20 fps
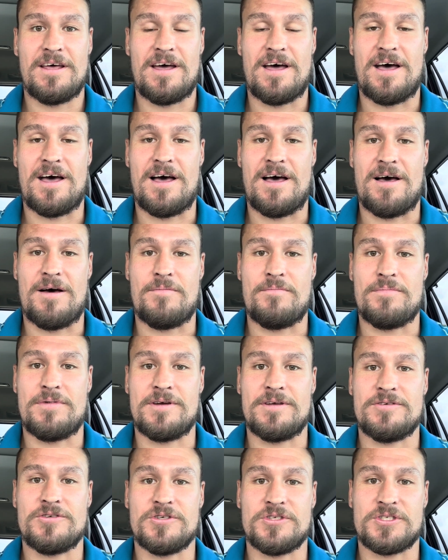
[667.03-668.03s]

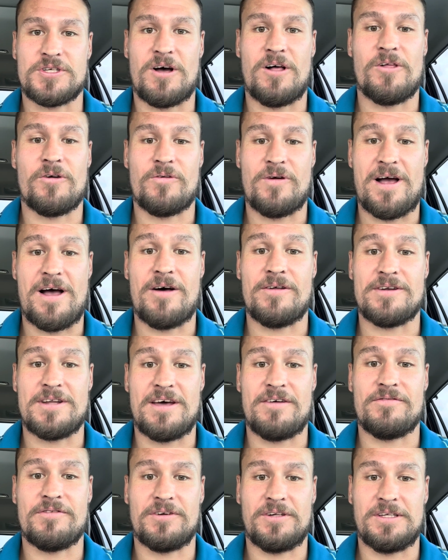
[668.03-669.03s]
But just all around,
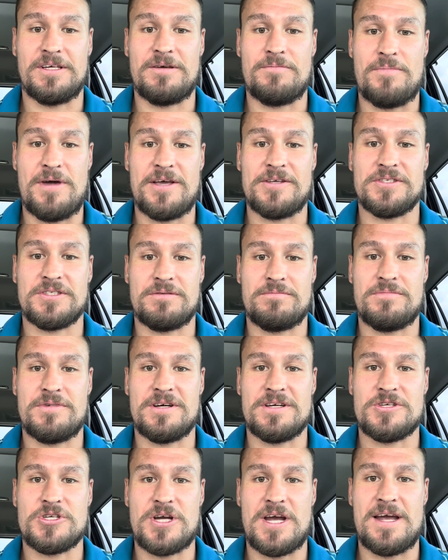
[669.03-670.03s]
definitely made some
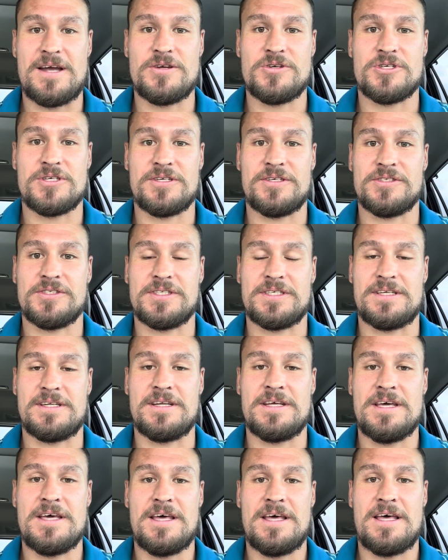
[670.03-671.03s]
big changes. And
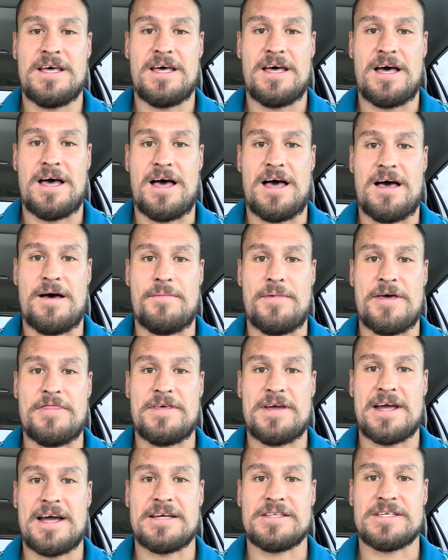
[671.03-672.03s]
I
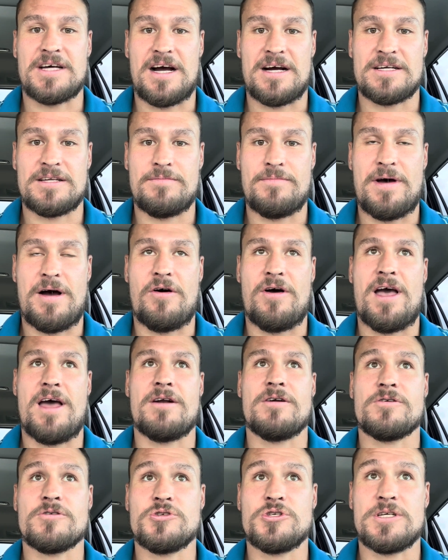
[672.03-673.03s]
think I talked about
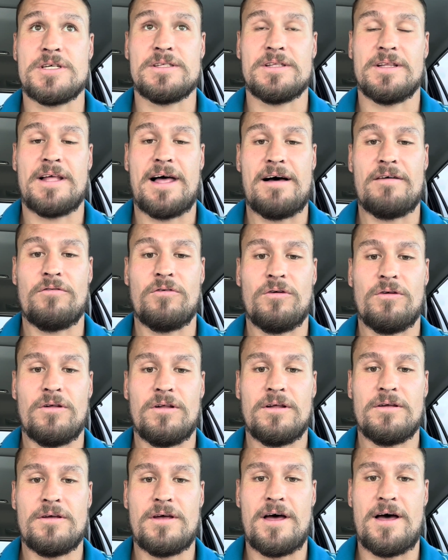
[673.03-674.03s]
energy
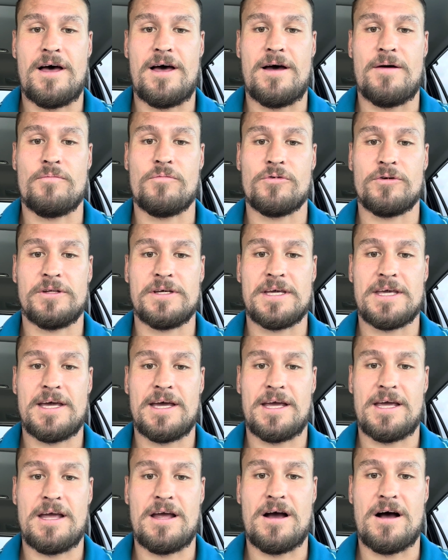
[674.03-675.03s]
level really
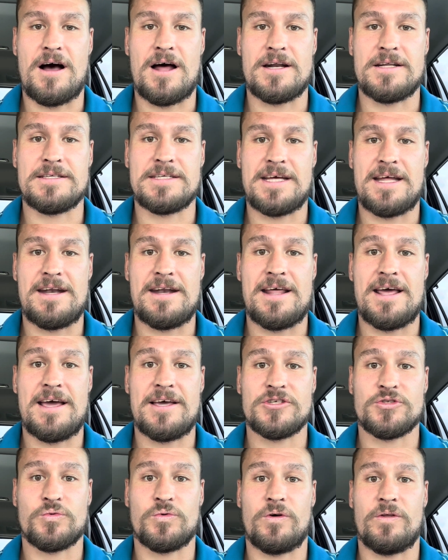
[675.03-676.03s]
kicking on in 10
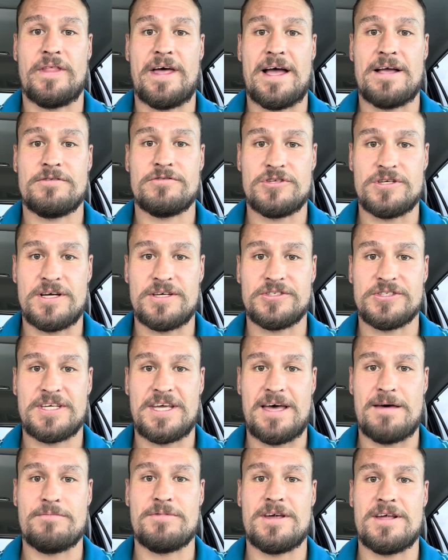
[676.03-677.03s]
days. Well, that just
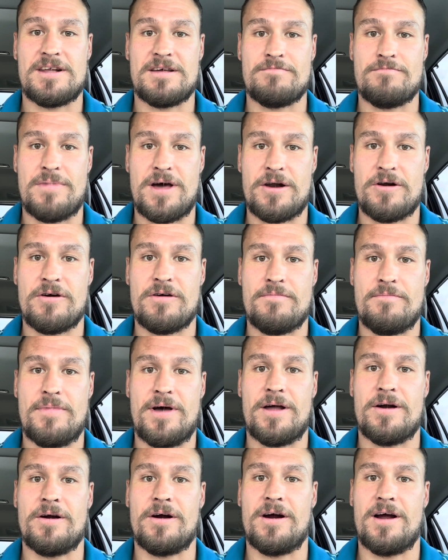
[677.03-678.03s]
kept getting better and
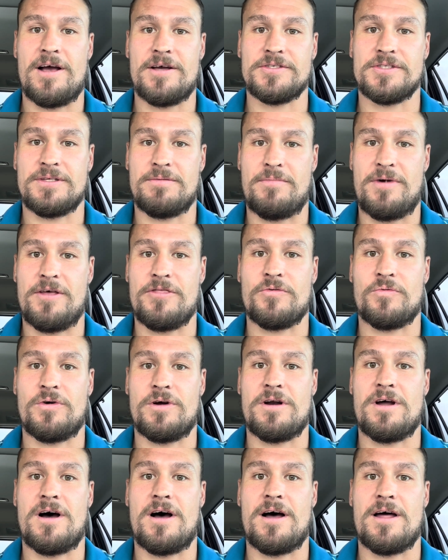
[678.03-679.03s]
better as the month
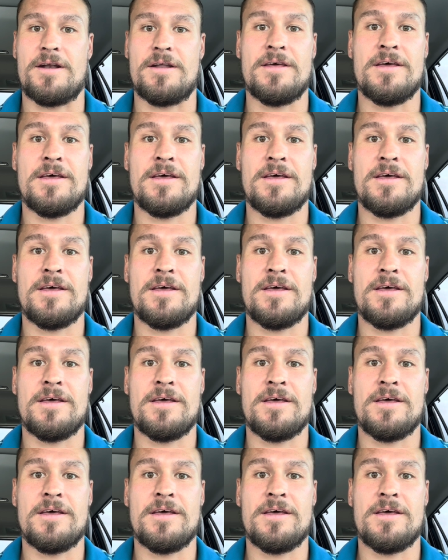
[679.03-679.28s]
went on.